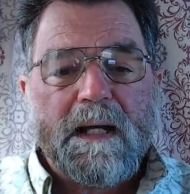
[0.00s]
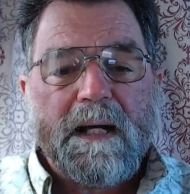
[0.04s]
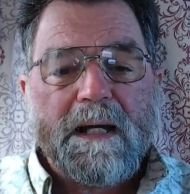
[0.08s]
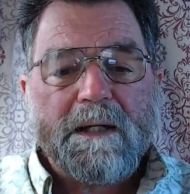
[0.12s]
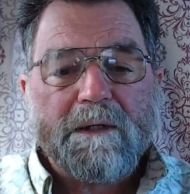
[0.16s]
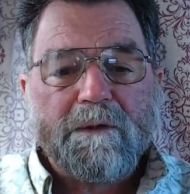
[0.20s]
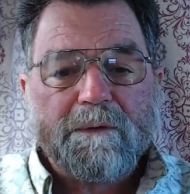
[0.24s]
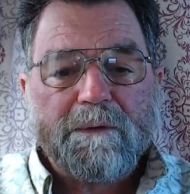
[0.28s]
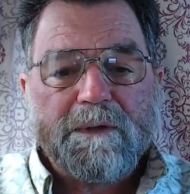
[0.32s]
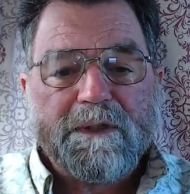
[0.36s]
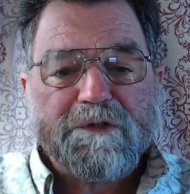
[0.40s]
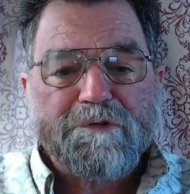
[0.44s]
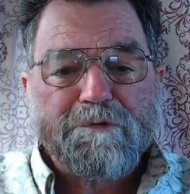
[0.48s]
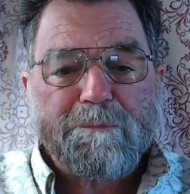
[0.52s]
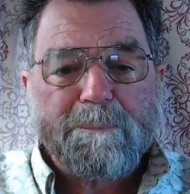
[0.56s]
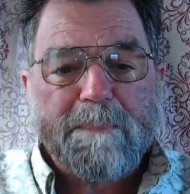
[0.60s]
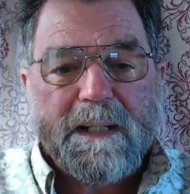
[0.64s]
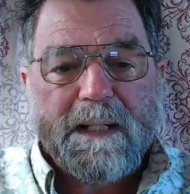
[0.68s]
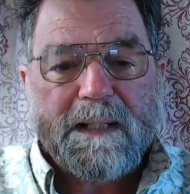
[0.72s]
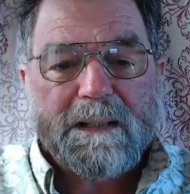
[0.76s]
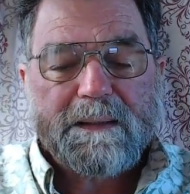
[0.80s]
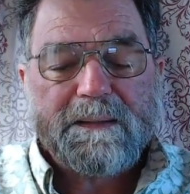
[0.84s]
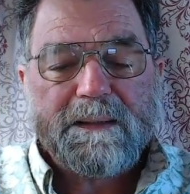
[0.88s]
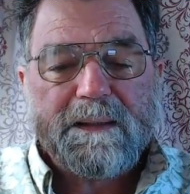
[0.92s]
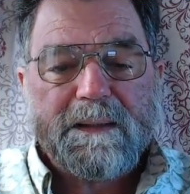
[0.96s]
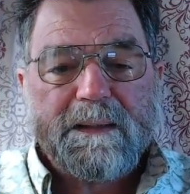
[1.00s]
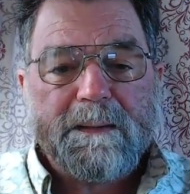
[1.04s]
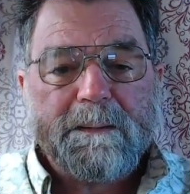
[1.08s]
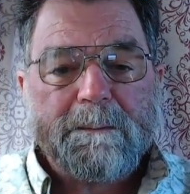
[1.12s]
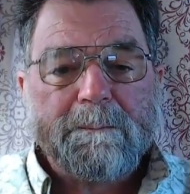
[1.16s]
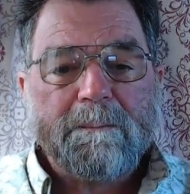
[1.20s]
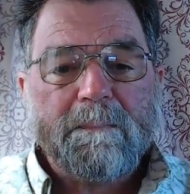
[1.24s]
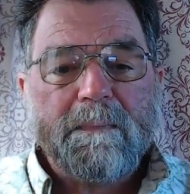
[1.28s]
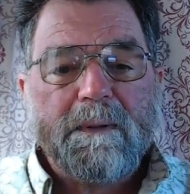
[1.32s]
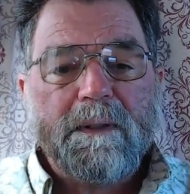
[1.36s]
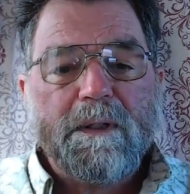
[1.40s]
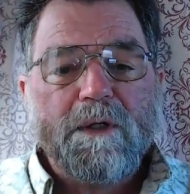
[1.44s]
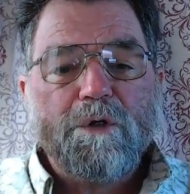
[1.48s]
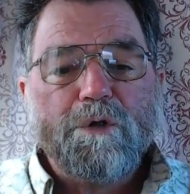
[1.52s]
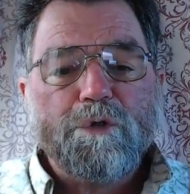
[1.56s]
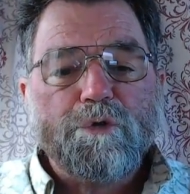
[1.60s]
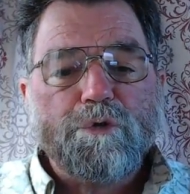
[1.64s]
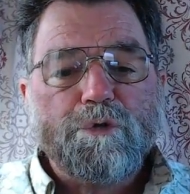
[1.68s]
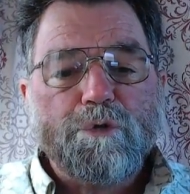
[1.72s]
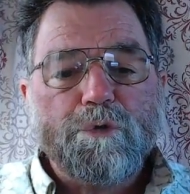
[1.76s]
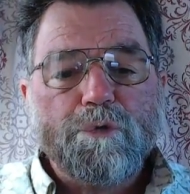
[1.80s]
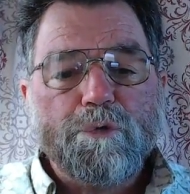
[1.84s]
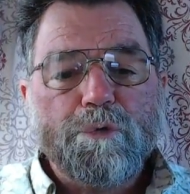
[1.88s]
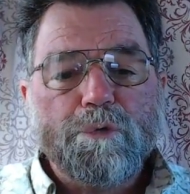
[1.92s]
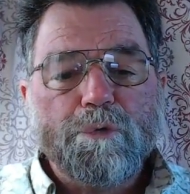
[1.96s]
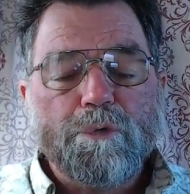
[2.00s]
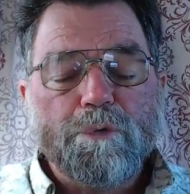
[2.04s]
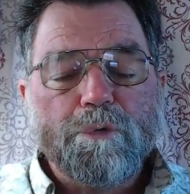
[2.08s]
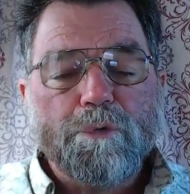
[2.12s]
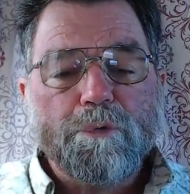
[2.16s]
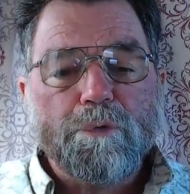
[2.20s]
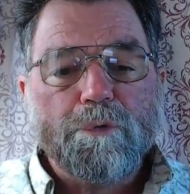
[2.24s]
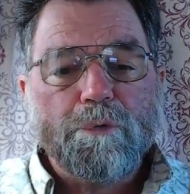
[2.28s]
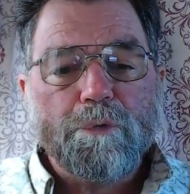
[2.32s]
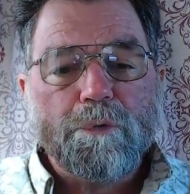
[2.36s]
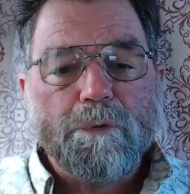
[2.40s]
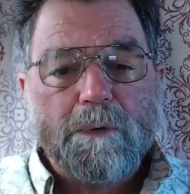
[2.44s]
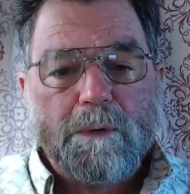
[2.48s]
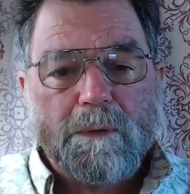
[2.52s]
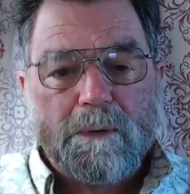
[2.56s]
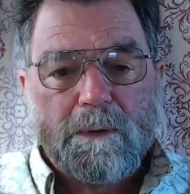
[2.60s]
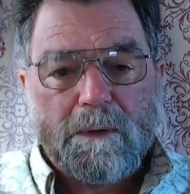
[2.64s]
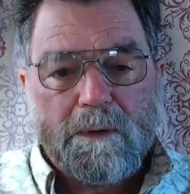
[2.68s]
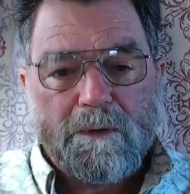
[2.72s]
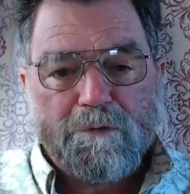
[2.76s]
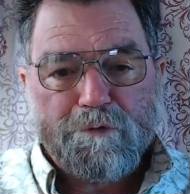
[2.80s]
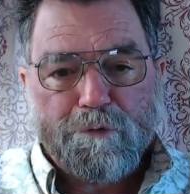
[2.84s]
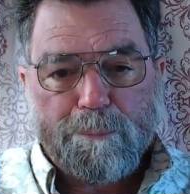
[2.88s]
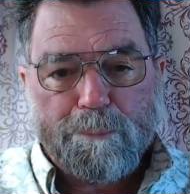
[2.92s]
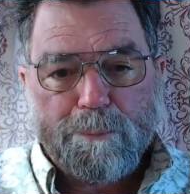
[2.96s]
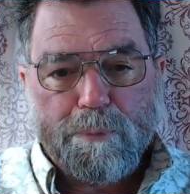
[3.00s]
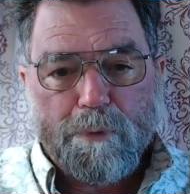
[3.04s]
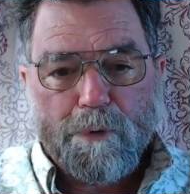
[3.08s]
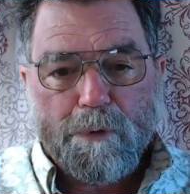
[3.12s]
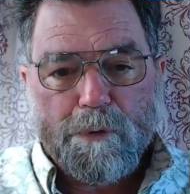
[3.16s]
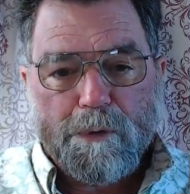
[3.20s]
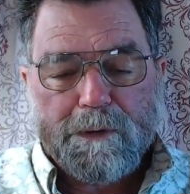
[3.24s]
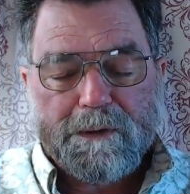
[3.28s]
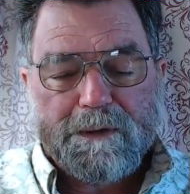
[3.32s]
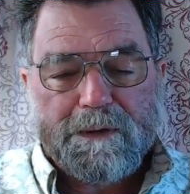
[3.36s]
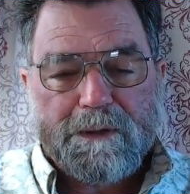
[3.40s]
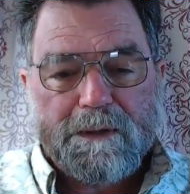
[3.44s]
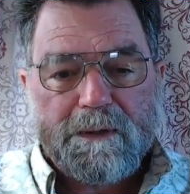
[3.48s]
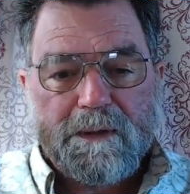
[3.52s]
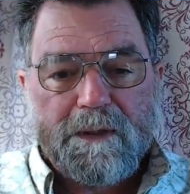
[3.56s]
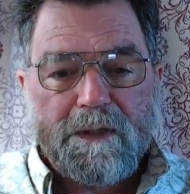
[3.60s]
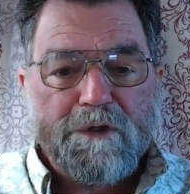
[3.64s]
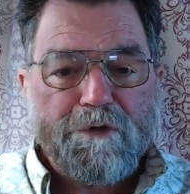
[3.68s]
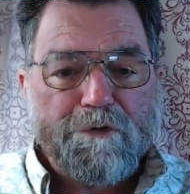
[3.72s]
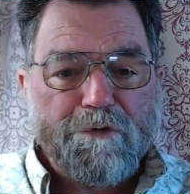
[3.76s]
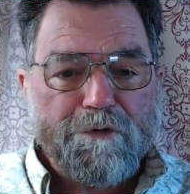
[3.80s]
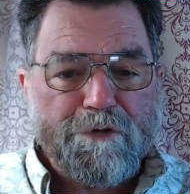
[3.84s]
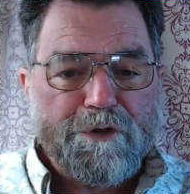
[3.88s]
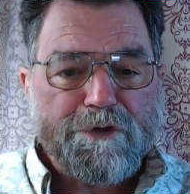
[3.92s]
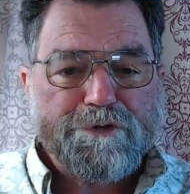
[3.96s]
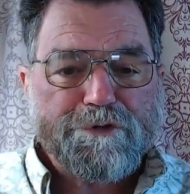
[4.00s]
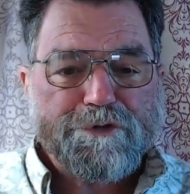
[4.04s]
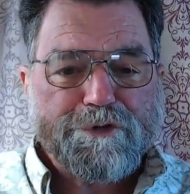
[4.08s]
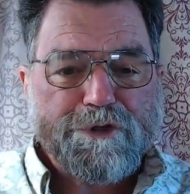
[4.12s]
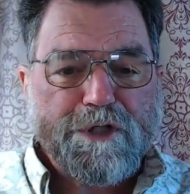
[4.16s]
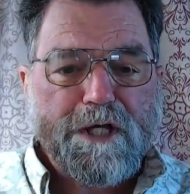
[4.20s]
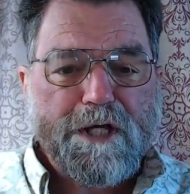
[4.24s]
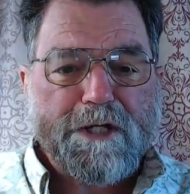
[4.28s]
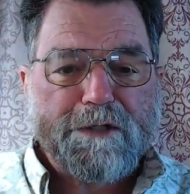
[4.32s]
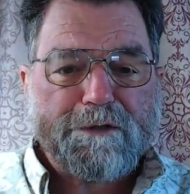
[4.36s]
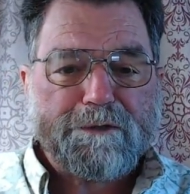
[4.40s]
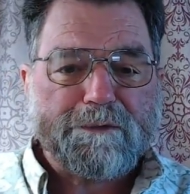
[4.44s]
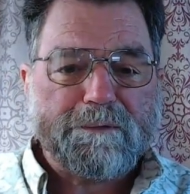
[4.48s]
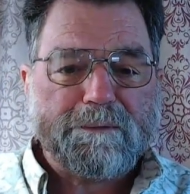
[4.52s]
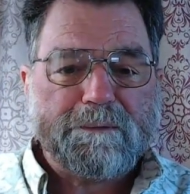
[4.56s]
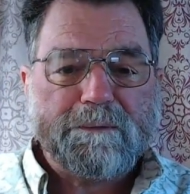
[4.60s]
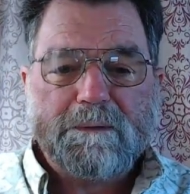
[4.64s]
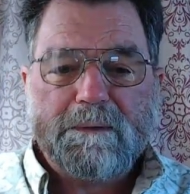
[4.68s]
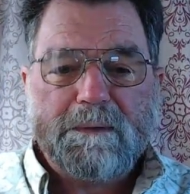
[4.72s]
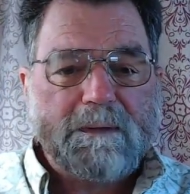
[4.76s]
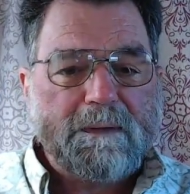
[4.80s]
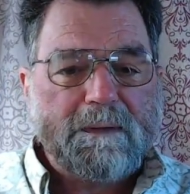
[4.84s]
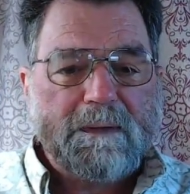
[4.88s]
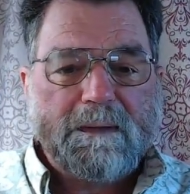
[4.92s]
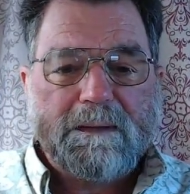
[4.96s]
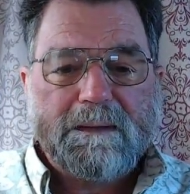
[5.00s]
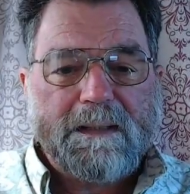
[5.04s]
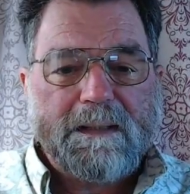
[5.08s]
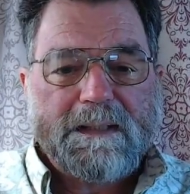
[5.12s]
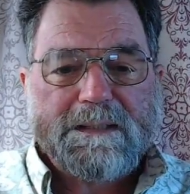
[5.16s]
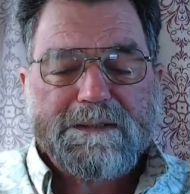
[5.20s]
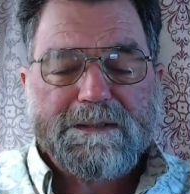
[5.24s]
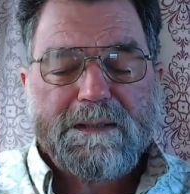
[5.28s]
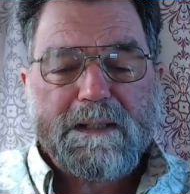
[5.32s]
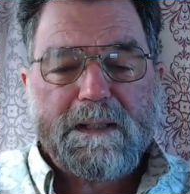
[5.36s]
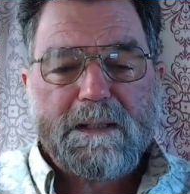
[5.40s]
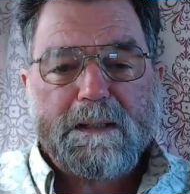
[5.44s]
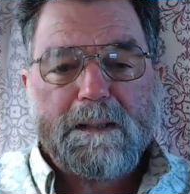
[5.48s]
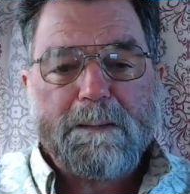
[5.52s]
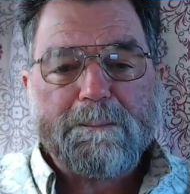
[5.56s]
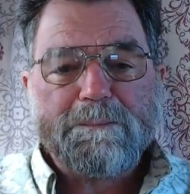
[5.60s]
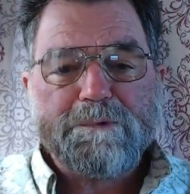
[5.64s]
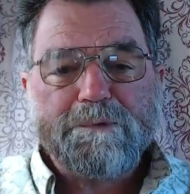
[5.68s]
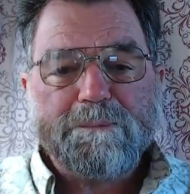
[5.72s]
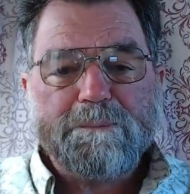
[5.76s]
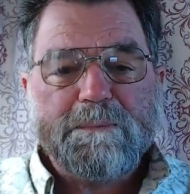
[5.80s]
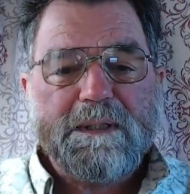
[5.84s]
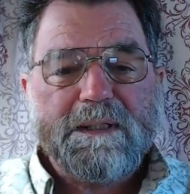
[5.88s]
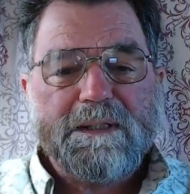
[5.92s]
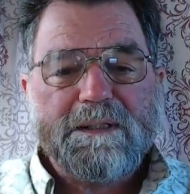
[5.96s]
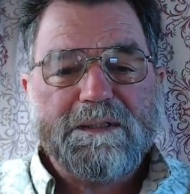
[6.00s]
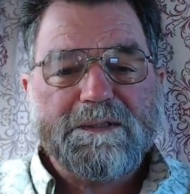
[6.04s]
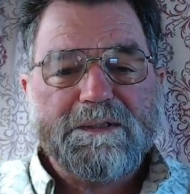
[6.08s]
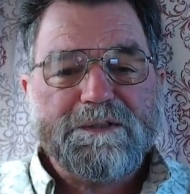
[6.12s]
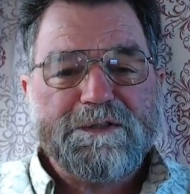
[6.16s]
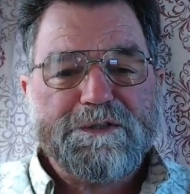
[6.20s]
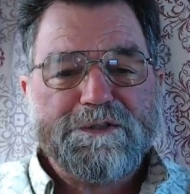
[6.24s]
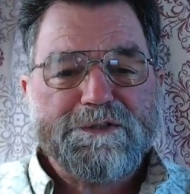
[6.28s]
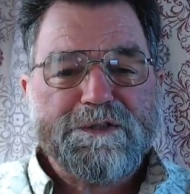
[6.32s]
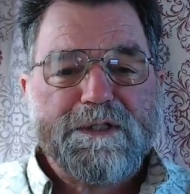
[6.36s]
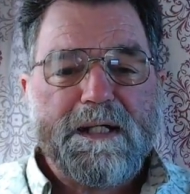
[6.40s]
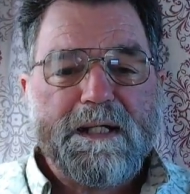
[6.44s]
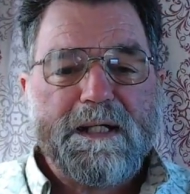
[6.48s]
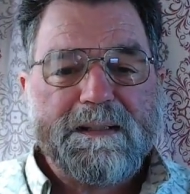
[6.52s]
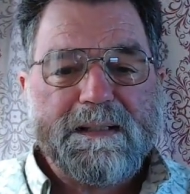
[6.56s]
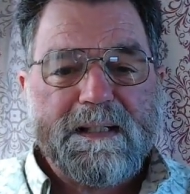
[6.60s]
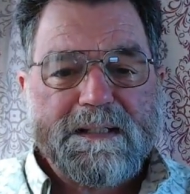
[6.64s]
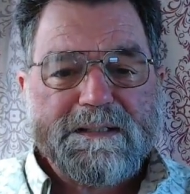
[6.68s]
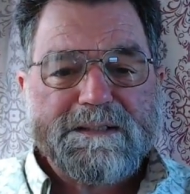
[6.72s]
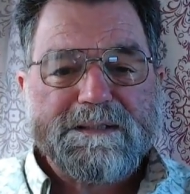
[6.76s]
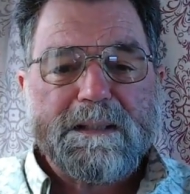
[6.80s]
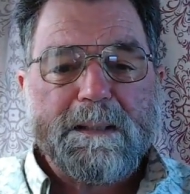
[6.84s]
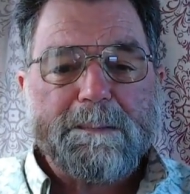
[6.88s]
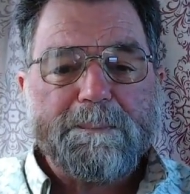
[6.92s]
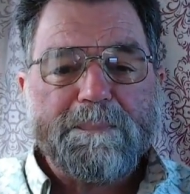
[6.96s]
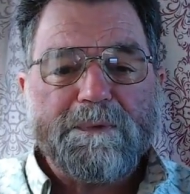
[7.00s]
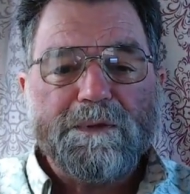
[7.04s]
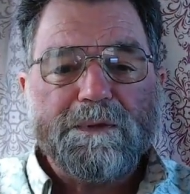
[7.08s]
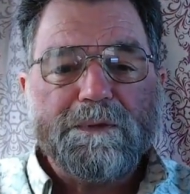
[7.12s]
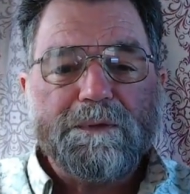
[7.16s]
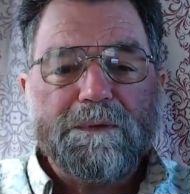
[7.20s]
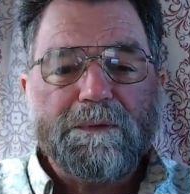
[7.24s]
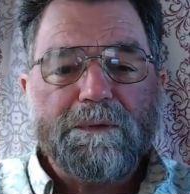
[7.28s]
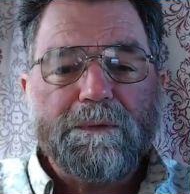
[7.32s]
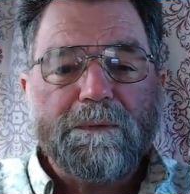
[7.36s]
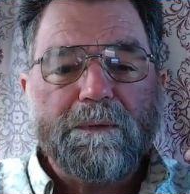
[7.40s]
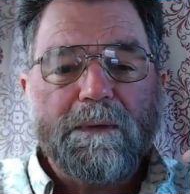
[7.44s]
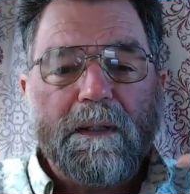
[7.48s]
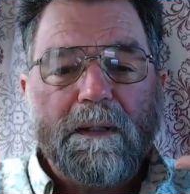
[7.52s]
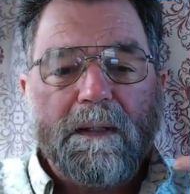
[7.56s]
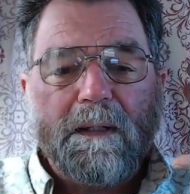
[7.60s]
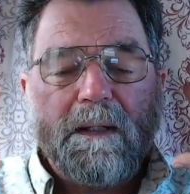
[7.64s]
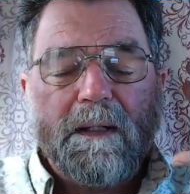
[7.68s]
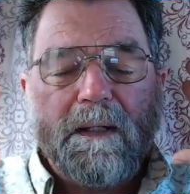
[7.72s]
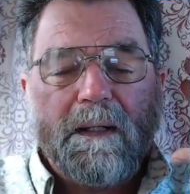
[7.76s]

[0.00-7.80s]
I don't expect them to support this channel. That's not up to me to decide. That's up to